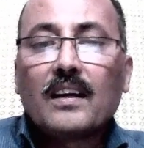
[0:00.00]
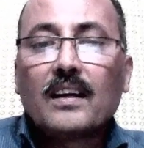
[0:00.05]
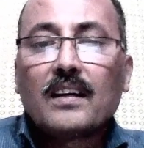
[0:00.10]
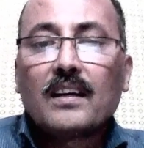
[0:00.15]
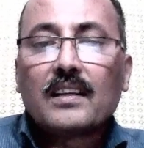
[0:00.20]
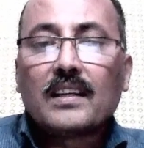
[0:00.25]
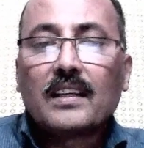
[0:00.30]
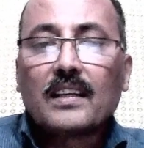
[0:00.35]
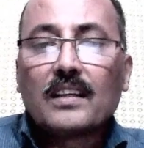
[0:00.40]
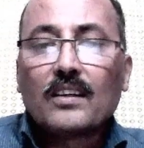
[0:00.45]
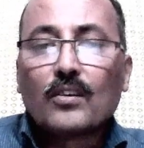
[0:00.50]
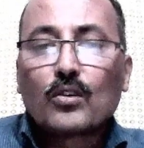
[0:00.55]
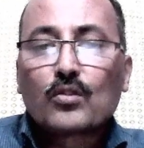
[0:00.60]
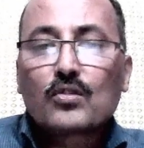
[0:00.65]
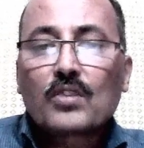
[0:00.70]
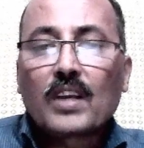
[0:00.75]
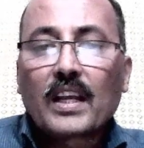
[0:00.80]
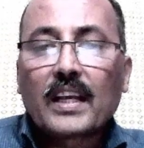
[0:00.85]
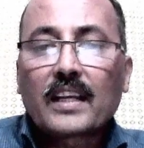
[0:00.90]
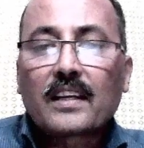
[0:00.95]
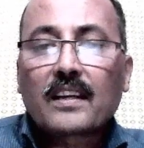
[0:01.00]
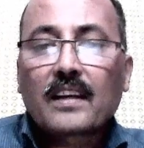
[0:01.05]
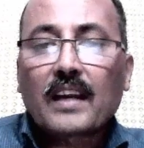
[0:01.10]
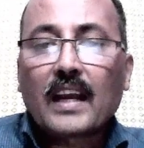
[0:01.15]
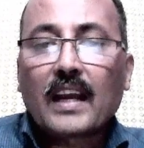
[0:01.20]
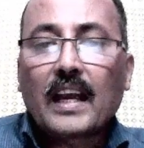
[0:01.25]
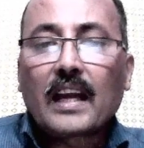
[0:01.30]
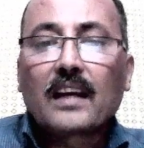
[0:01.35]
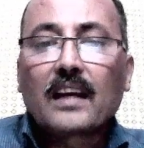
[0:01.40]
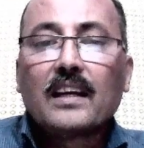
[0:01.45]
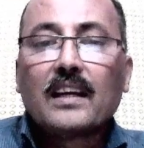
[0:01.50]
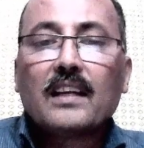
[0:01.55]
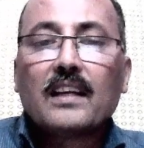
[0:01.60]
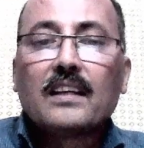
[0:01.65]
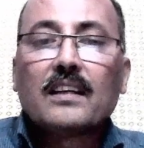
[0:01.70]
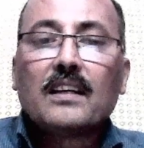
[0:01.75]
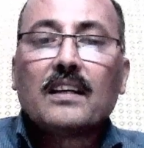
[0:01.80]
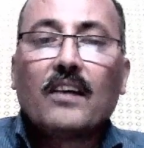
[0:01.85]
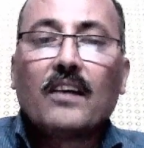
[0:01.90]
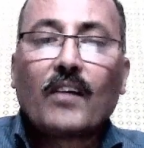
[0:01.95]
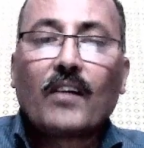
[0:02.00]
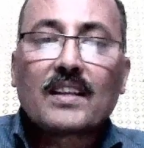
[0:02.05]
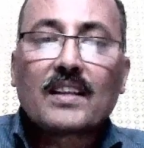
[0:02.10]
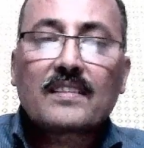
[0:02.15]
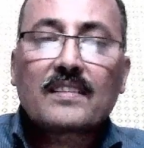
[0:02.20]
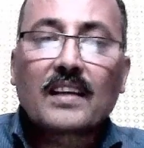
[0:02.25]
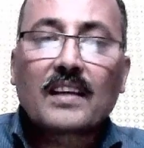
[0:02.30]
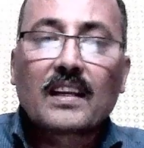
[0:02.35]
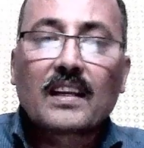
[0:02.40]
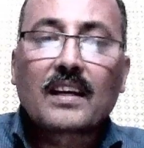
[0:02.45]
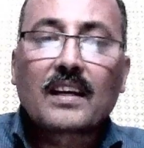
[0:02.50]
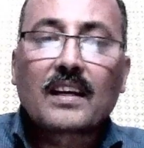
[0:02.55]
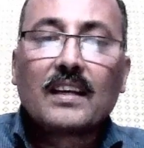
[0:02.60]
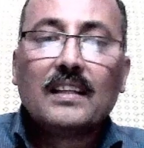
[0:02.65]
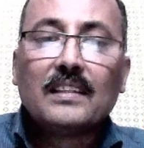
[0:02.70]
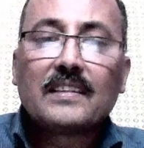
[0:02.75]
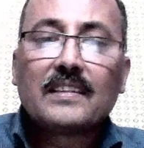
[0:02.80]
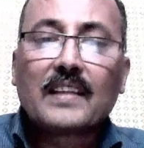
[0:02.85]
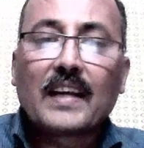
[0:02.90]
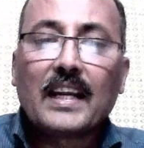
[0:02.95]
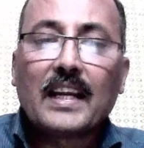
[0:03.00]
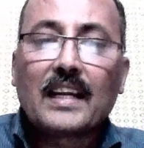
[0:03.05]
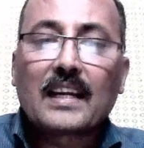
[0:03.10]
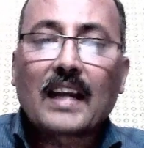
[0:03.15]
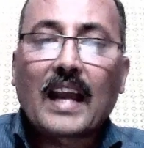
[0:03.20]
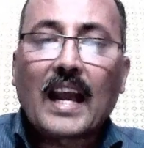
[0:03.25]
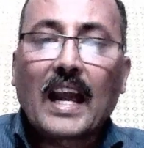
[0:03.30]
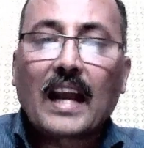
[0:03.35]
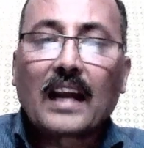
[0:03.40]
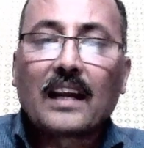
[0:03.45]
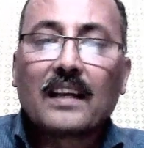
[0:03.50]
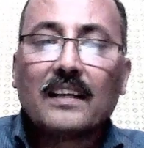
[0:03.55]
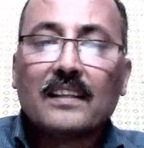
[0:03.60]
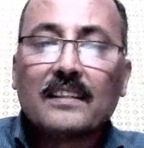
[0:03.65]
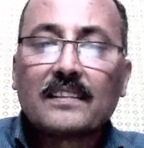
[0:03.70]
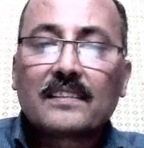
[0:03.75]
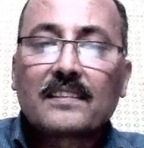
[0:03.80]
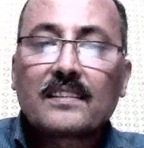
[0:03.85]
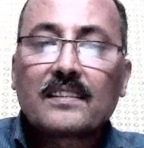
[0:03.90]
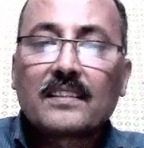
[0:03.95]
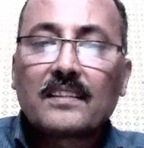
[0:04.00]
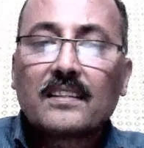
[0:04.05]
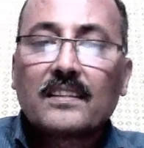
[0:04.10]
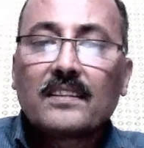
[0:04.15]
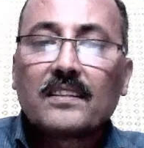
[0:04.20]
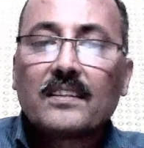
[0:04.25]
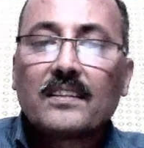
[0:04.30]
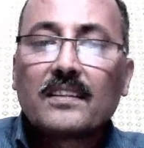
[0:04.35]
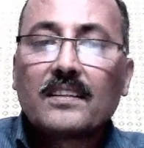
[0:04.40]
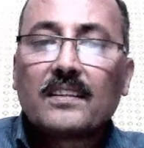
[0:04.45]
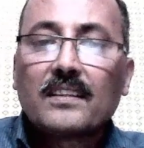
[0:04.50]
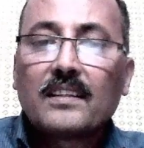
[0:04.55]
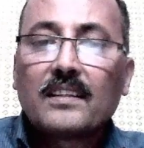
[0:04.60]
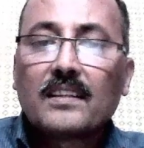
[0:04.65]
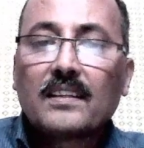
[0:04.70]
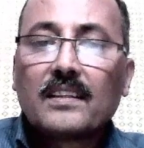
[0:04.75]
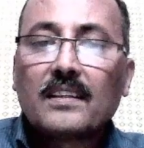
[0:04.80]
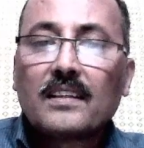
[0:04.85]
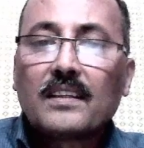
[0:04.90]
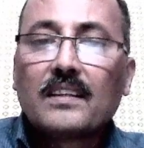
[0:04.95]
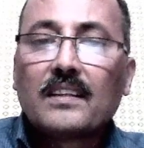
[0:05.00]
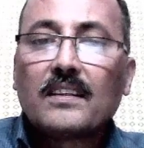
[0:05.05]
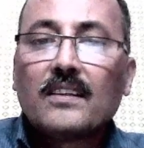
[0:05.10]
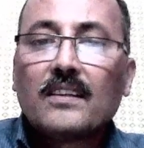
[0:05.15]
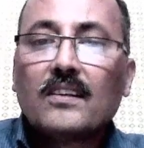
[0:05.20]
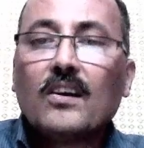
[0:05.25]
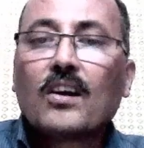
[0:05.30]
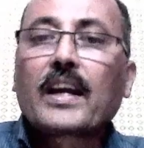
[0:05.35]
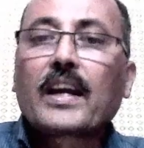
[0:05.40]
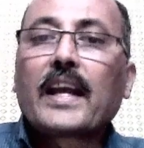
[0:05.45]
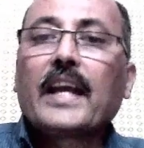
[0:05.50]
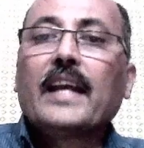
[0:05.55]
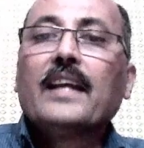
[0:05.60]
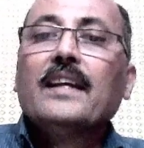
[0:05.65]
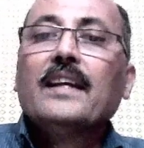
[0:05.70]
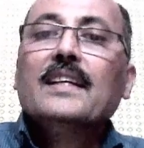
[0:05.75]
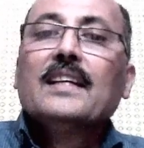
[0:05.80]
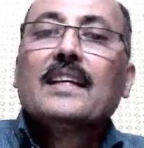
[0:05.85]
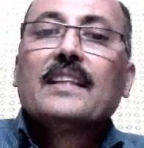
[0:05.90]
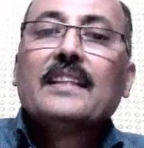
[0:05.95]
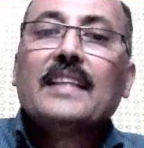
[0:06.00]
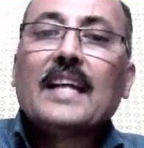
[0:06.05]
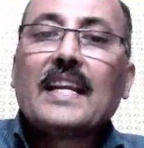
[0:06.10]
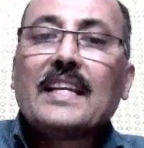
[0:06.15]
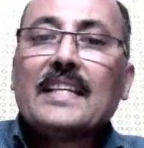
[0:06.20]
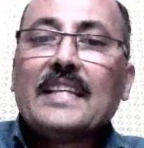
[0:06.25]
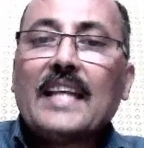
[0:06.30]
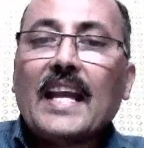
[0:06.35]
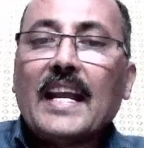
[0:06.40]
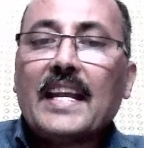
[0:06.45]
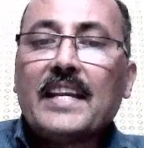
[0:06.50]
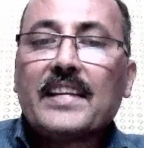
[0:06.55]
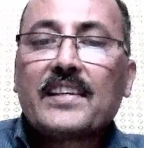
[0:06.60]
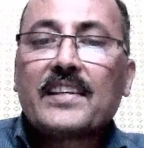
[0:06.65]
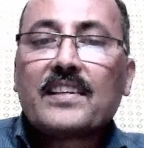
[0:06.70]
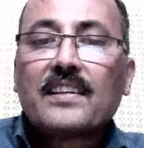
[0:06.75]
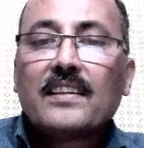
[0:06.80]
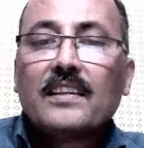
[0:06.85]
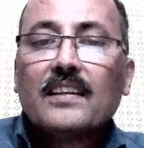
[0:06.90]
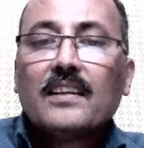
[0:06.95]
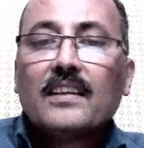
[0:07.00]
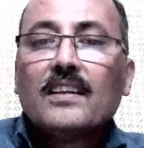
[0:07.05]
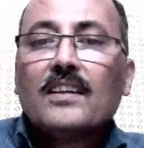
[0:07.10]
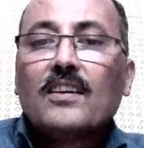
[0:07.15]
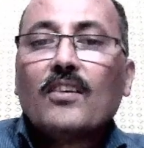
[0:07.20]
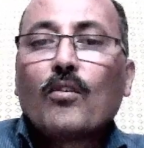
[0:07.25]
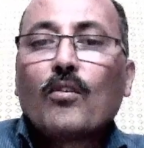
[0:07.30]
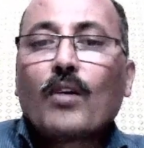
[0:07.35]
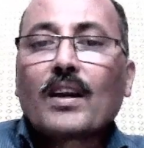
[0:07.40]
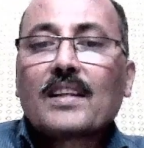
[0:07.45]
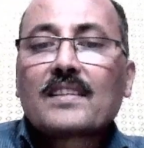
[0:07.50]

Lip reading: it looks like 1 circle, 3 triangles. Okay, then 8, 1